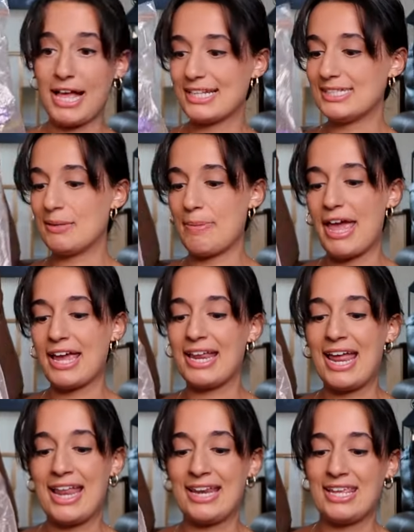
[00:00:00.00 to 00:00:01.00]
plastic bag
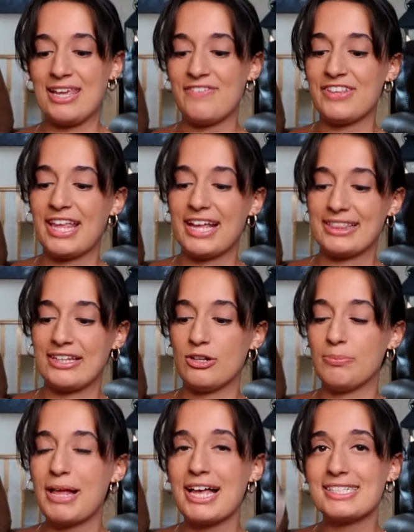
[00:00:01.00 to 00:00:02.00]
and even like
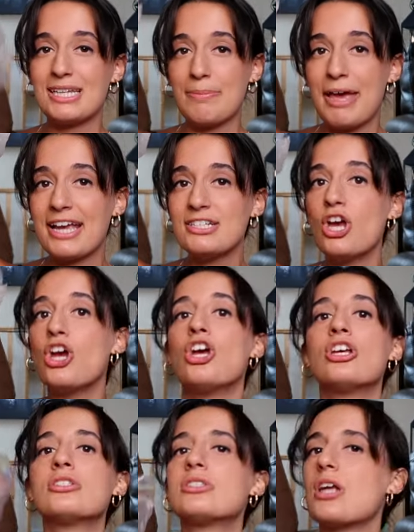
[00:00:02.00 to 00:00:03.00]
little plastic bags.
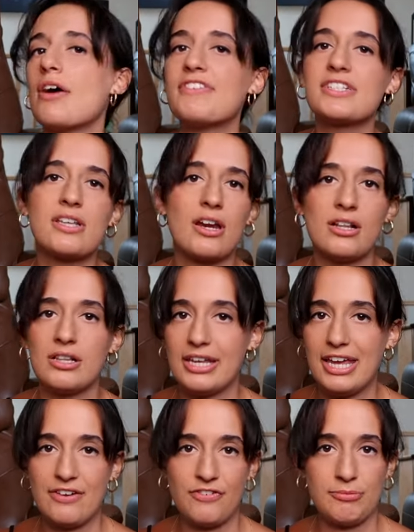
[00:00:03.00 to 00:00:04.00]
Stuff is gonna
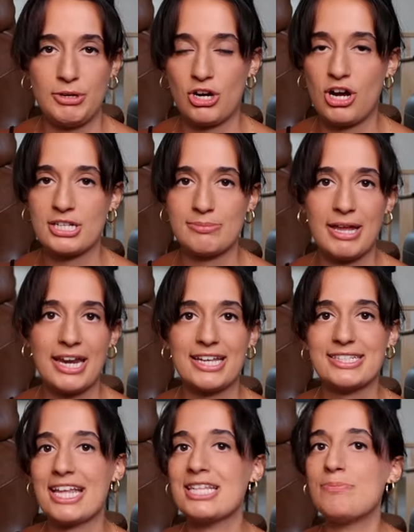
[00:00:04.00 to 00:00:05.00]
leak from your
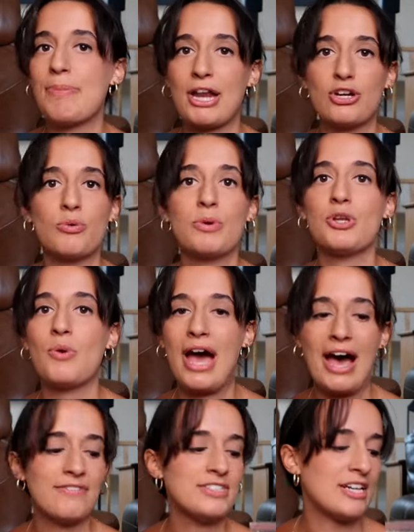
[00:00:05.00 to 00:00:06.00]
cosmetics. It's better when you
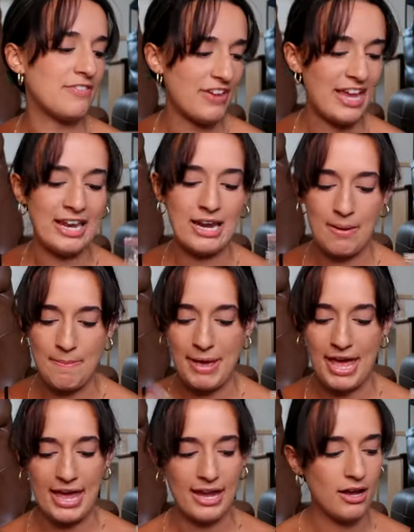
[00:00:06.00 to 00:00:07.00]
have stuff in a
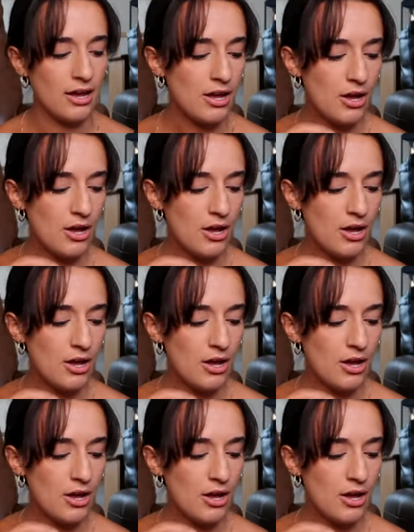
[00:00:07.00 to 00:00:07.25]
bag.